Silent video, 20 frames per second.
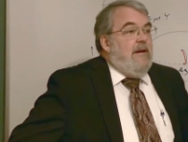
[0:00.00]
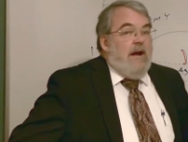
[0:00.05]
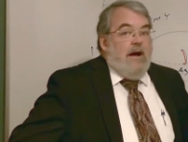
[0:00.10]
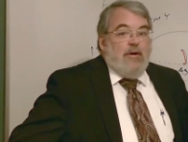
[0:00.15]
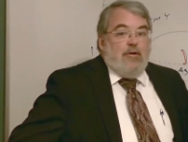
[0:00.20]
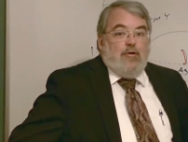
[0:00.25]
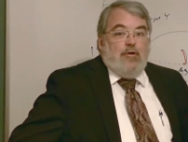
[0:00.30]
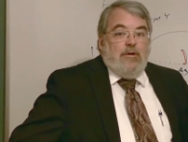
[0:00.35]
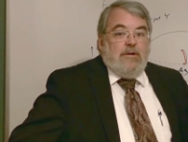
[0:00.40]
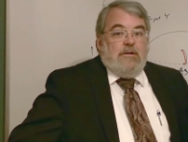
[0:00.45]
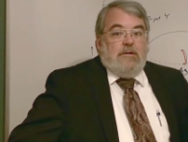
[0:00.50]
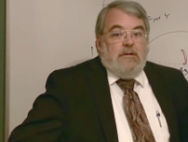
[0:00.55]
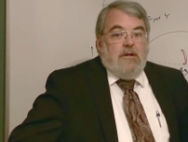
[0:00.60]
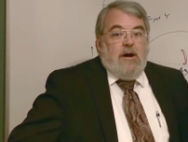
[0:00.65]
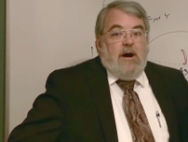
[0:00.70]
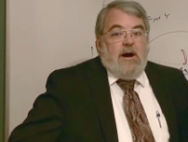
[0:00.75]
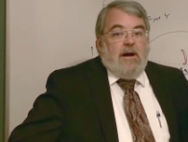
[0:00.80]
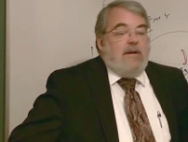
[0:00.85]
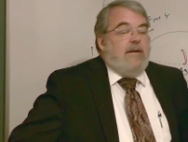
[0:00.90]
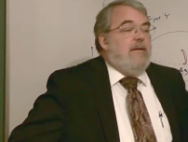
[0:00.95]
a good
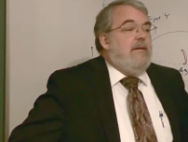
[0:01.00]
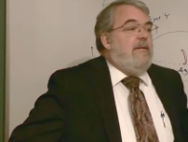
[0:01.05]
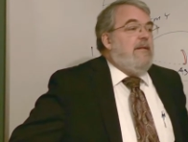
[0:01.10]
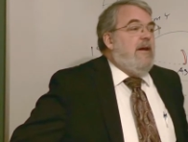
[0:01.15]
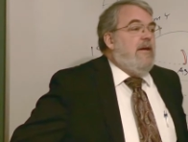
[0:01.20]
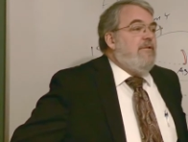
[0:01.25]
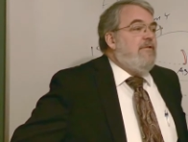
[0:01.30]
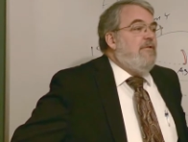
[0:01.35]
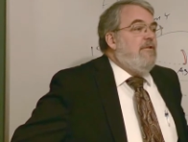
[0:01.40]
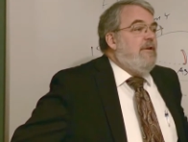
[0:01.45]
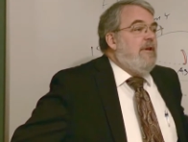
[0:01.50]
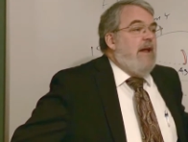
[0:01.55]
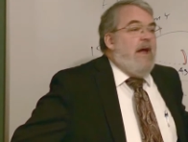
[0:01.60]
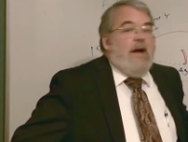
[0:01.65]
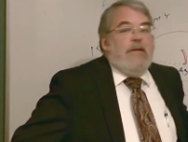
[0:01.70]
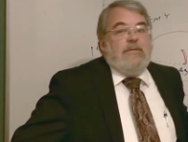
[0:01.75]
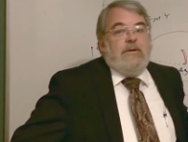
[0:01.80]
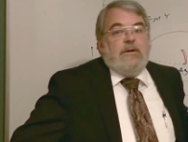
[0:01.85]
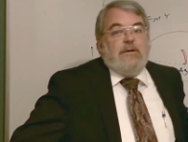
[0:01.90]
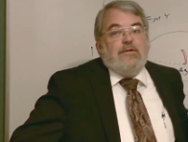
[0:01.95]
clock that you could
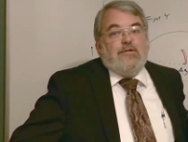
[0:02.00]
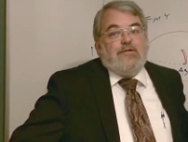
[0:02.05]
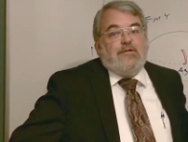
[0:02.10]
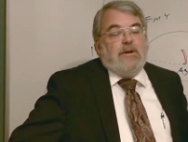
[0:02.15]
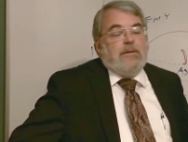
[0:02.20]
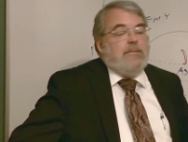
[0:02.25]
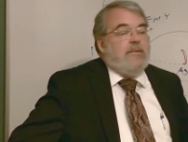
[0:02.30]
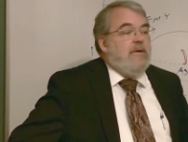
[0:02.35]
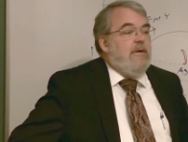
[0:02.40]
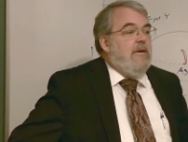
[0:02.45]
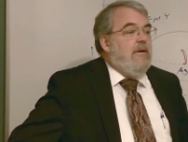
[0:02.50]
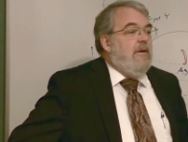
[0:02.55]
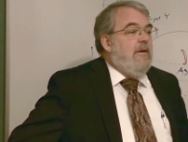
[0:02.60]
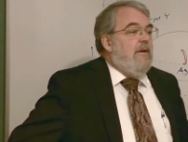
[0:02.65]
have on a ship.